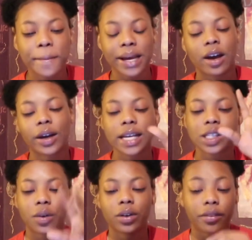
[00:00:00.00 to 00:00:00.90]
But
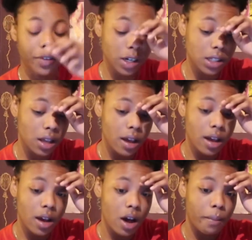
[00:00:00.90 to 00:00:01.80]
okay, so on the first,
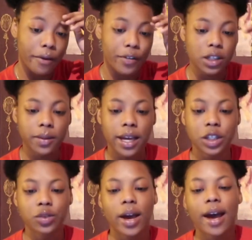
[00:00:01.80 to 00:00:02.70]
my first
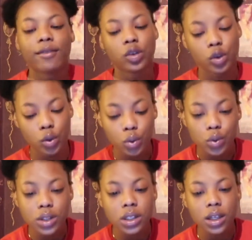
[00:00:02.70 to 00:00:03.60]
page, you have
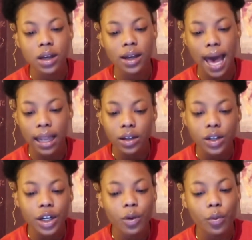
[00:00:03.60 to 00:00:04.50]
news,
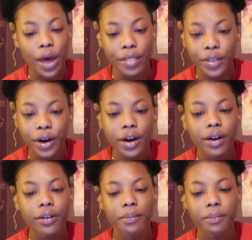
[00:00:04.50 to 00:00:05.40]
calendar,
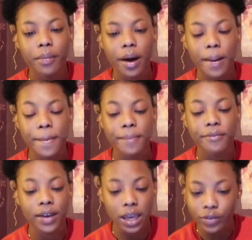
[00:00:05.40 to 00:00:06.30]
weather, um,
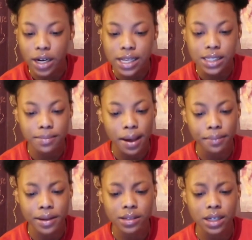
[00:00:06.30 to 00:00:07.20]
favorites,
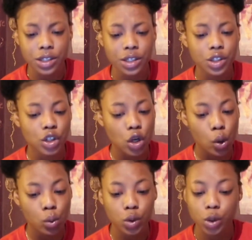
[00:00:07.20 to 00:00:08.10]
map destinations,
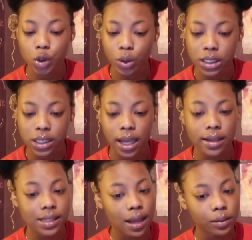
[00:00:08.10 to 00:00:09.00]
notes, screen
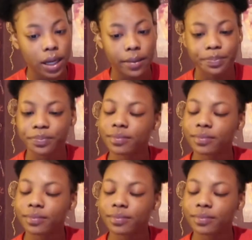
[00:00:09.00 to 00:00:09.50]
time, and Snapchat.